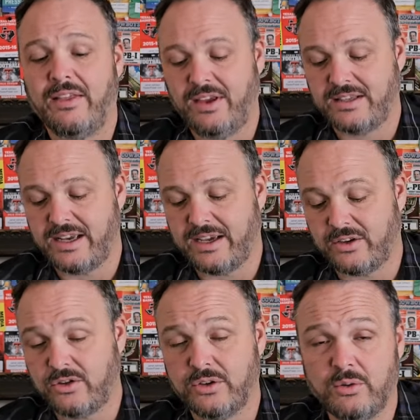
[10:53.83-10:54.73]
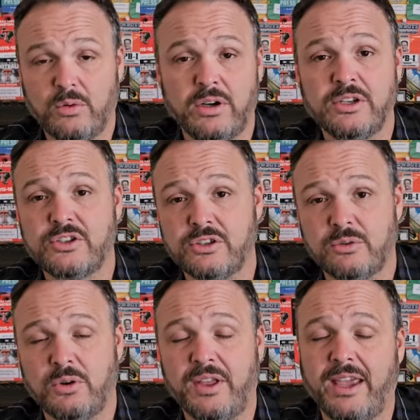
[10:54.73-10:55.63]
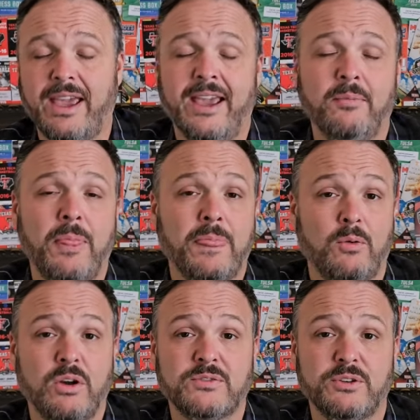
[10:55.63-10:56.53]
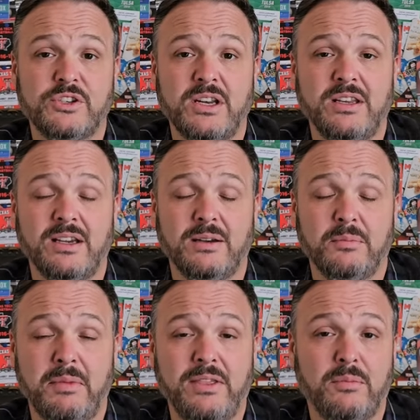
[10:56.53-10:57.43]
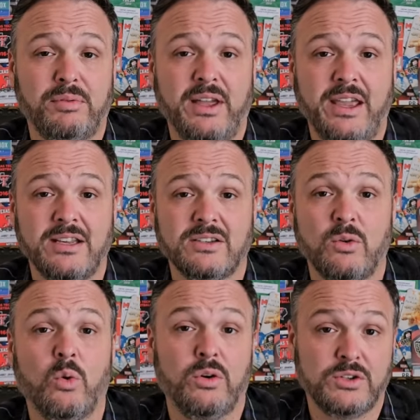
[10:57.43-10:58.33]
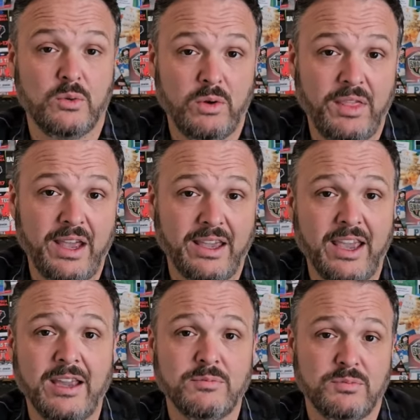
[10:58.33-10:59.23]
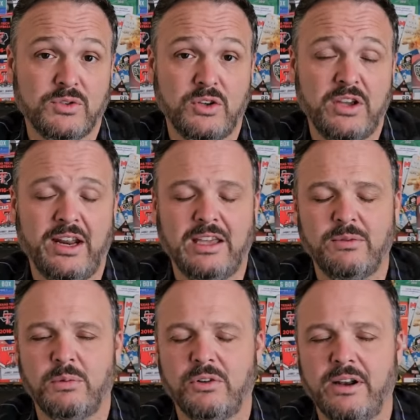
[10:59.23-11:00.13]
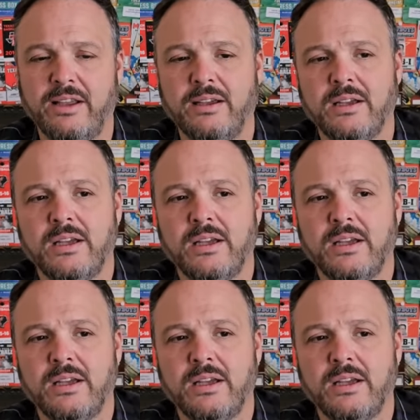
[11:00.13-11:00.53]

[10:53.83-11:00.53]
I think Tech could have won, should have won that game. West Virginia made the plays in order to win that game, so you got to give them credit.